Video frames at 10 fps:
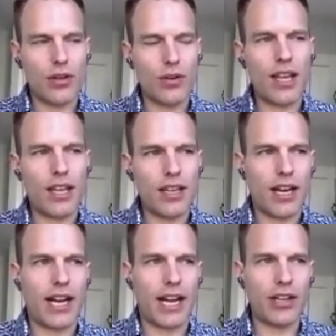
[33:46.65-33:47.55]
okay,
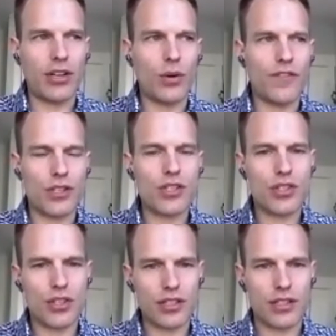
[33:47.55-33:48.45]
I know for
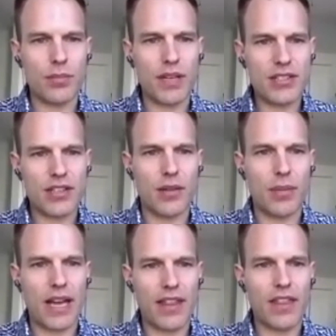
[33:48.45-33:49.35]
certain based on the
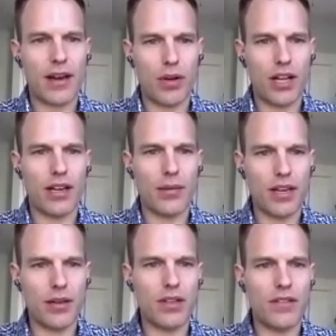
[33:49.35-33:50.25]
path that I'm on that I'm
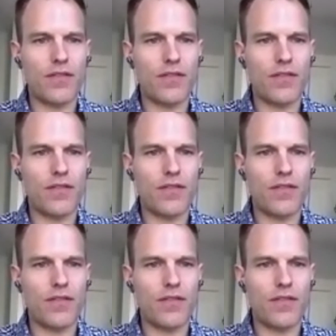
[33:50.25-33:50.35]
going to be